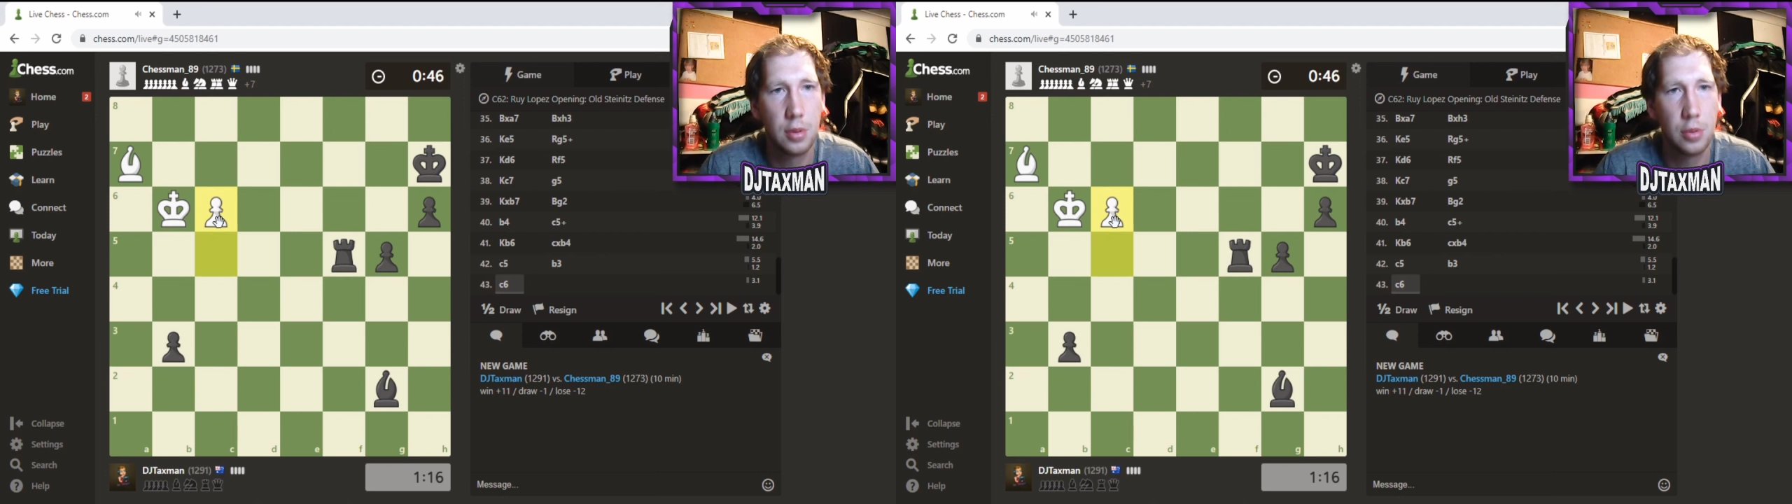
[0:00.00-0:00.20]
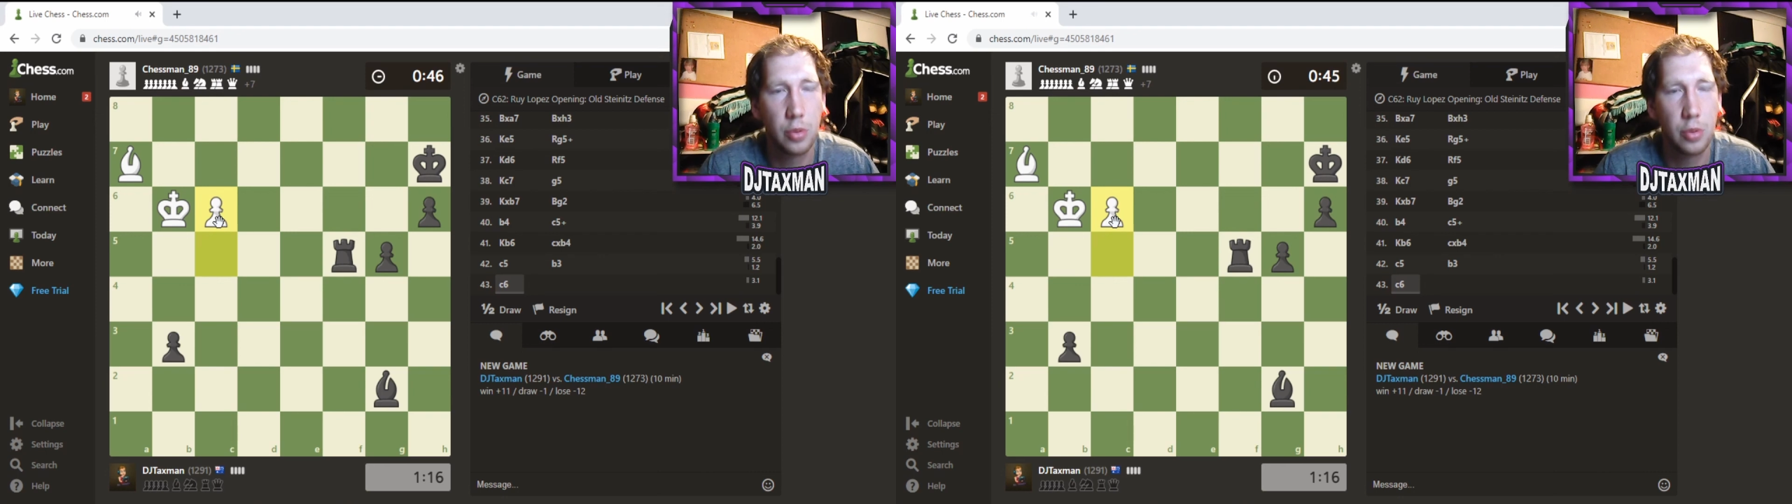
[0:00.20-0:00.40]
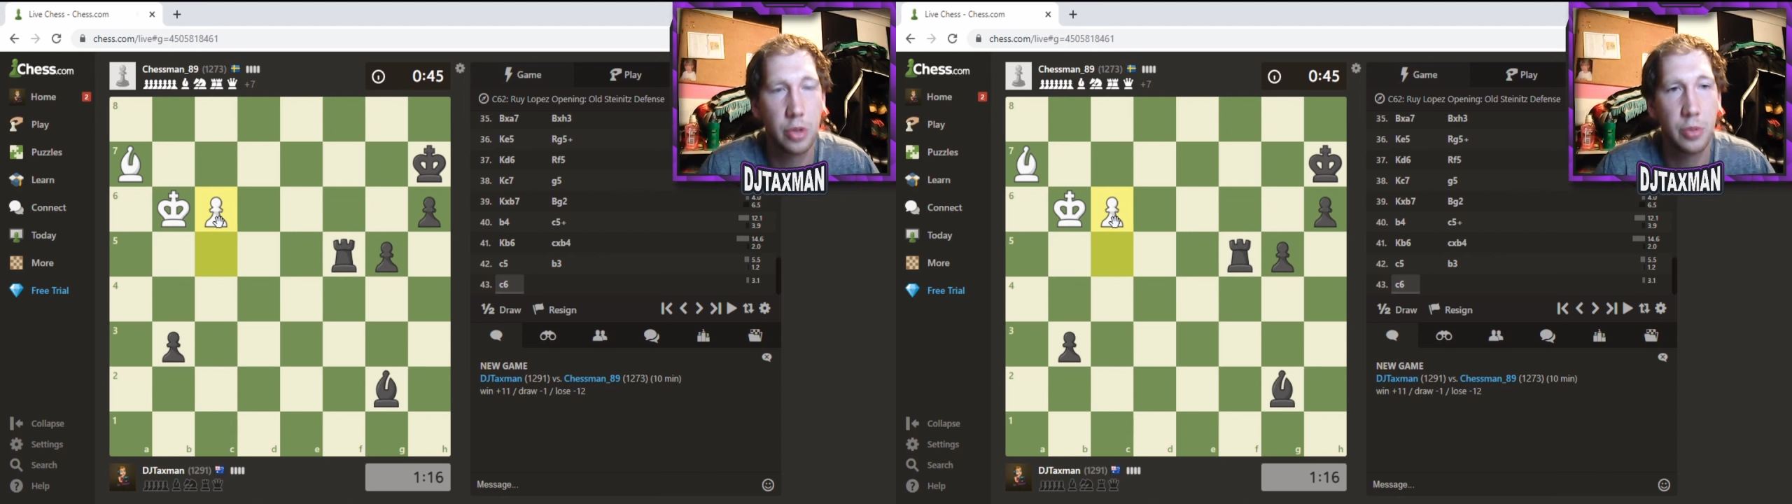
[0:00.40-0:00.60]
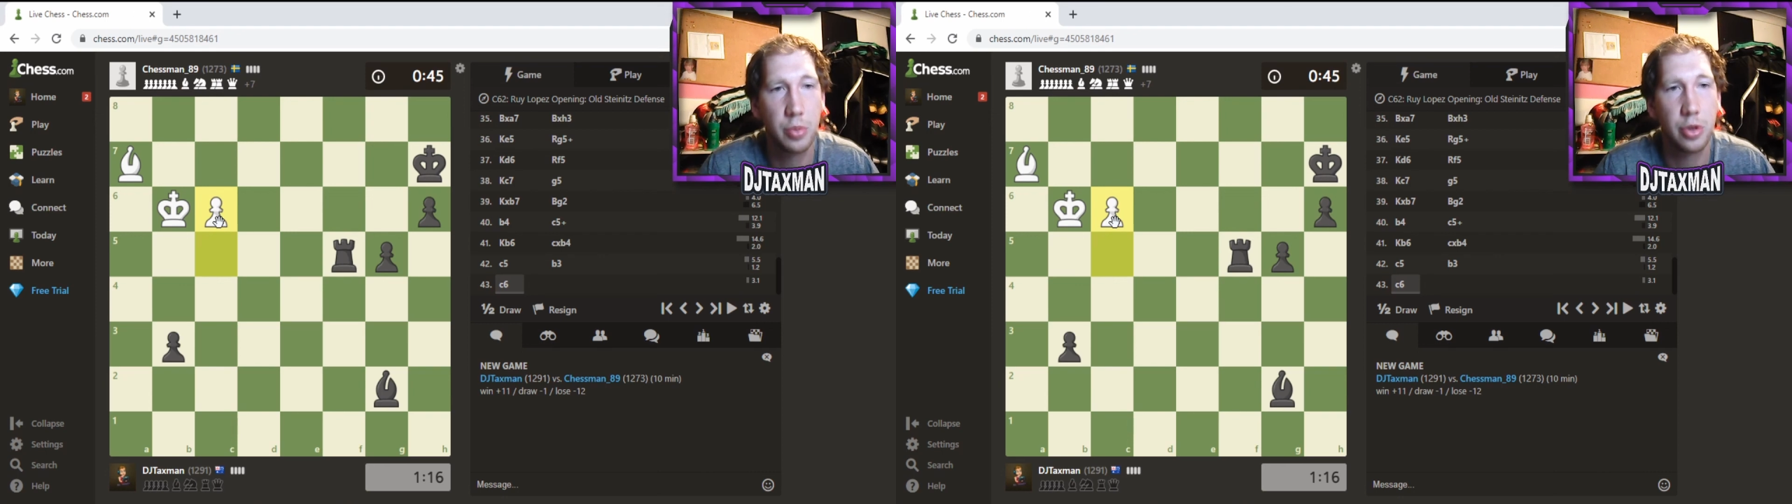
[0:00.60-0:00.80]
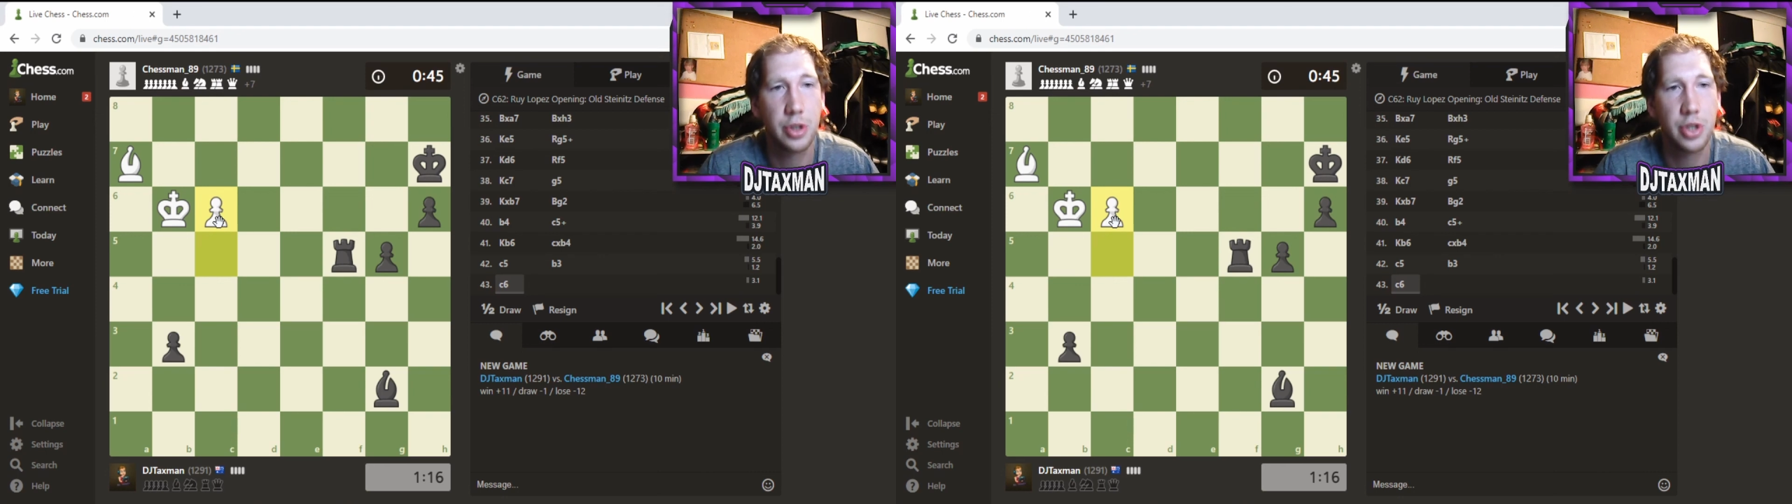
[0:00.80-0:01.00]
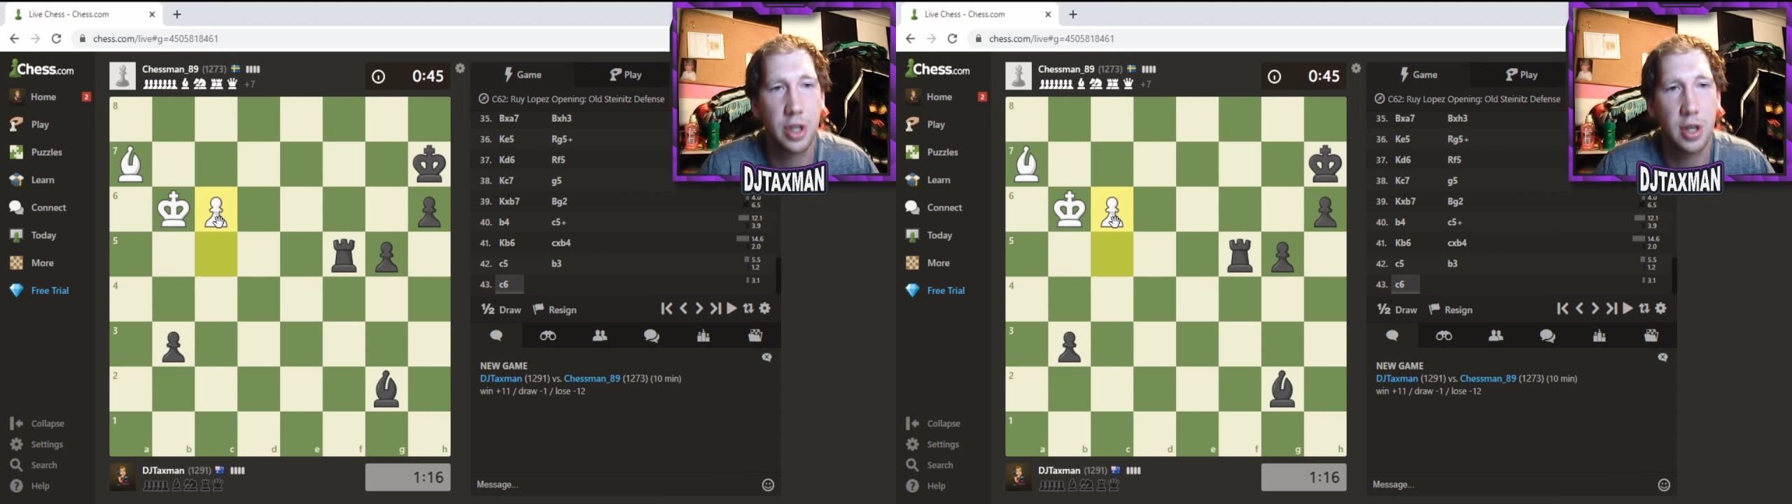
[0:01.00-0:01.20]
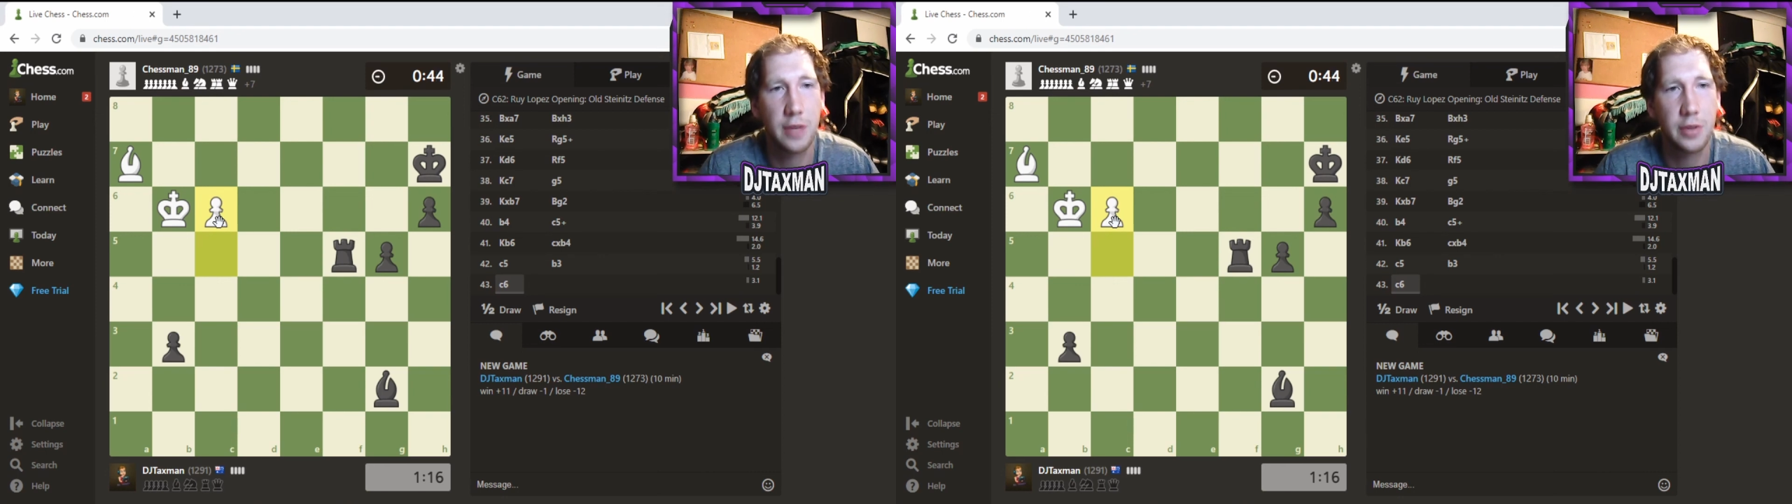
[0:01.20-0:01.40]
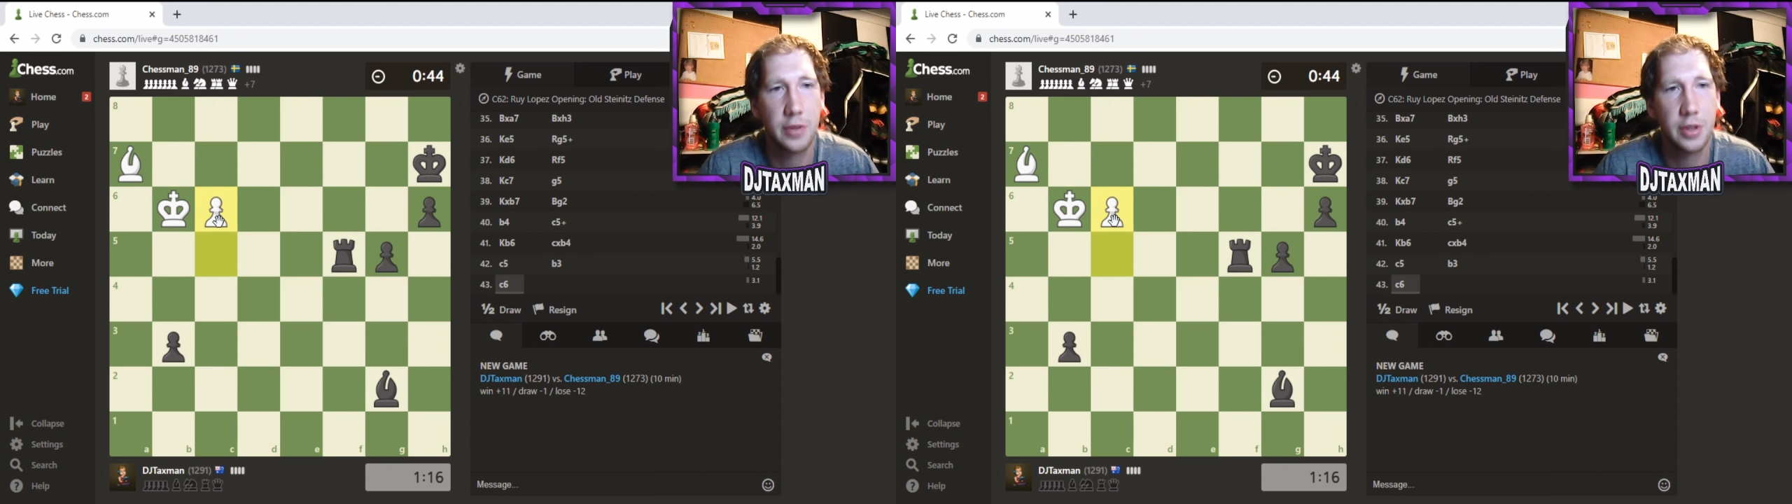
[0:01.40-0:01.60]
We're going to be put in check after
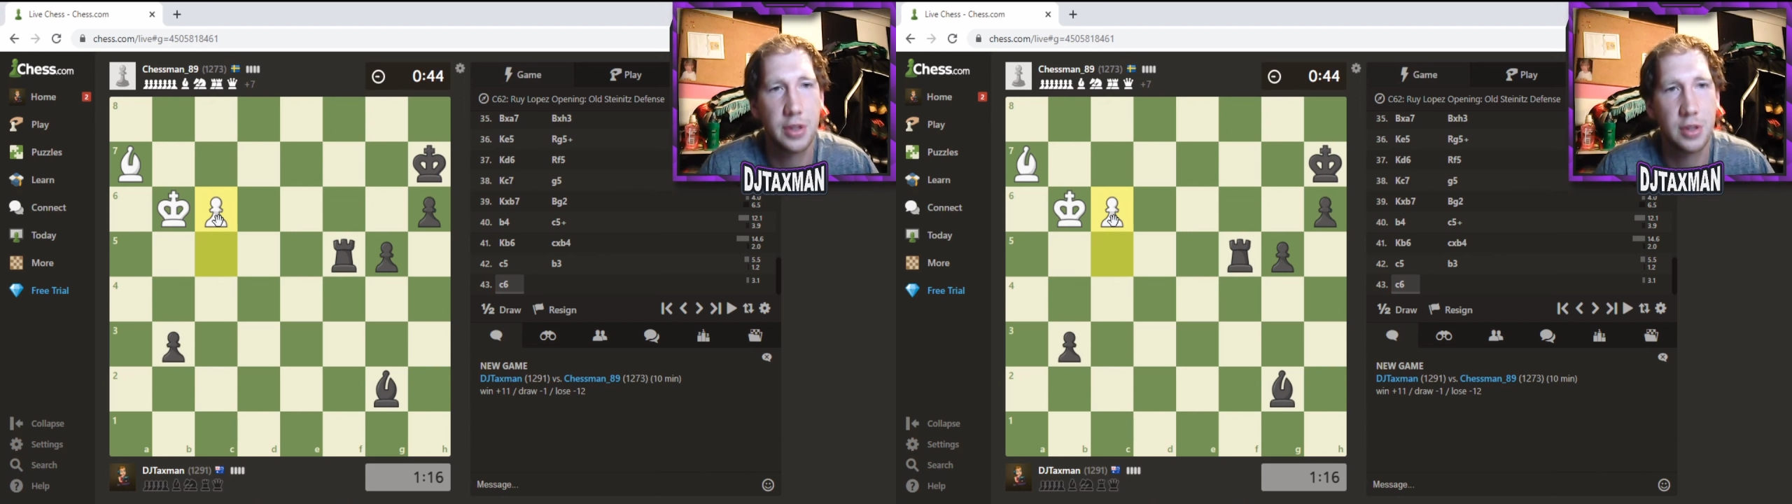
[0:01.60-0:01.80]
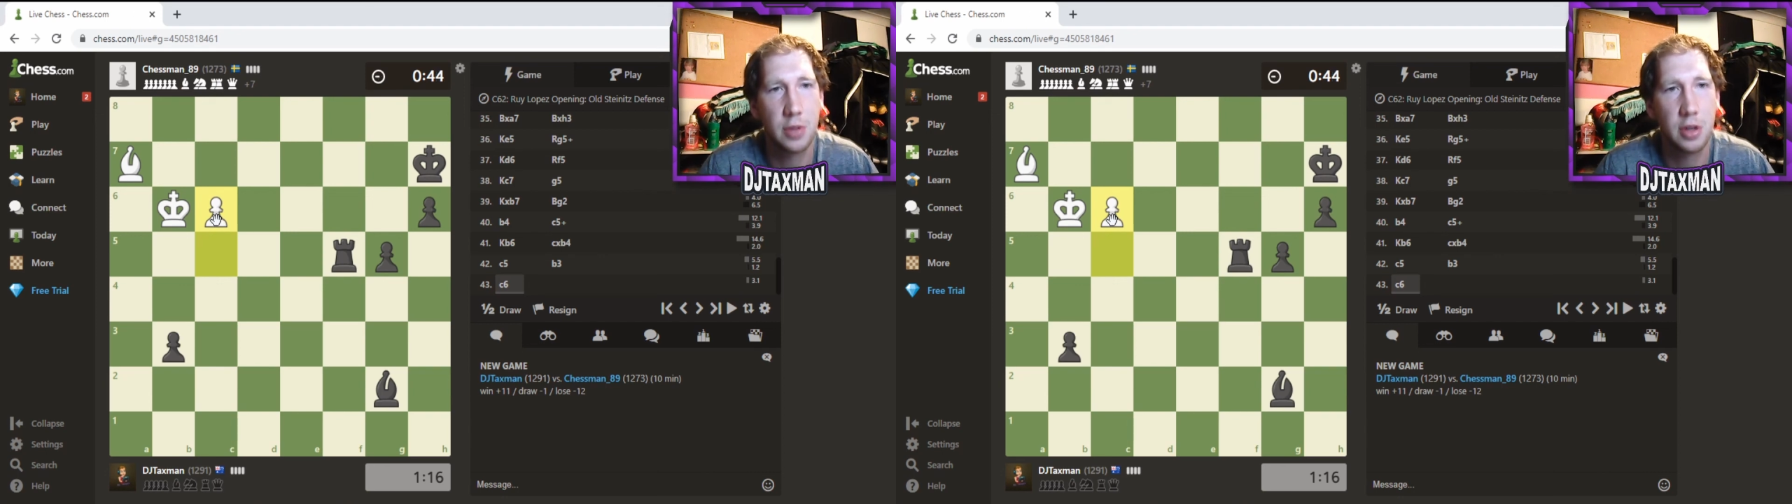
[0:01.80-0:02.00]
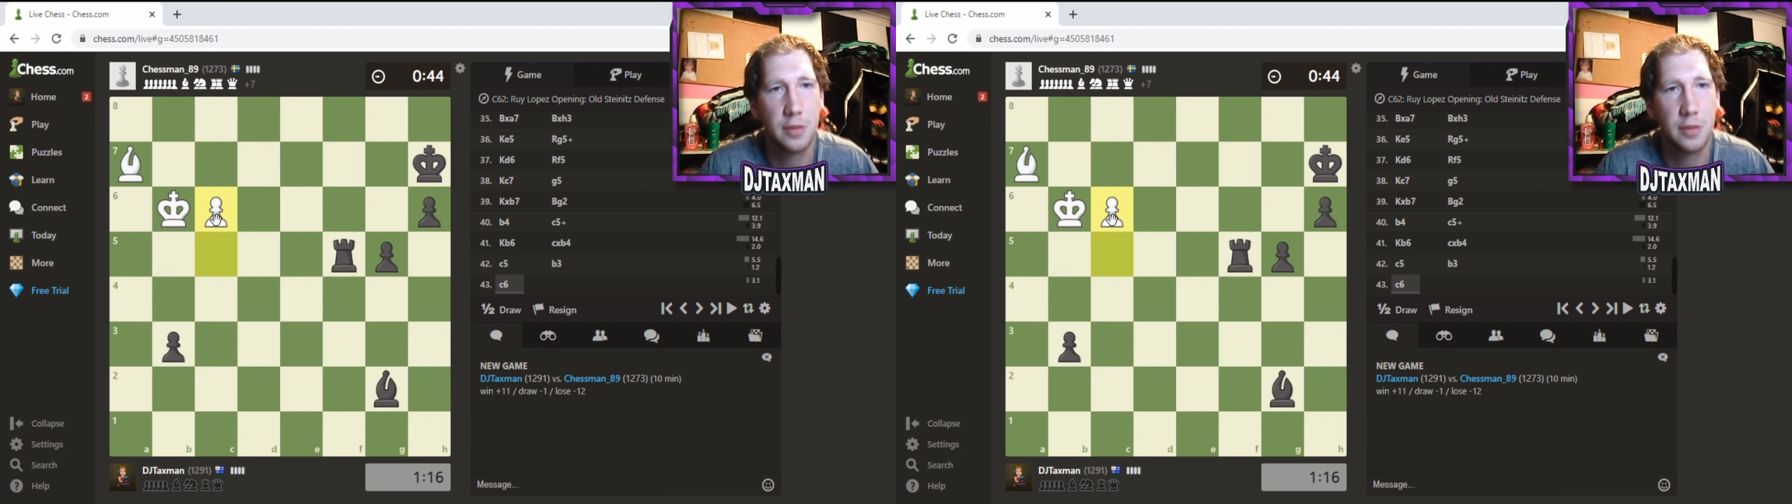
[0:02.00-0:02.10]
this as well.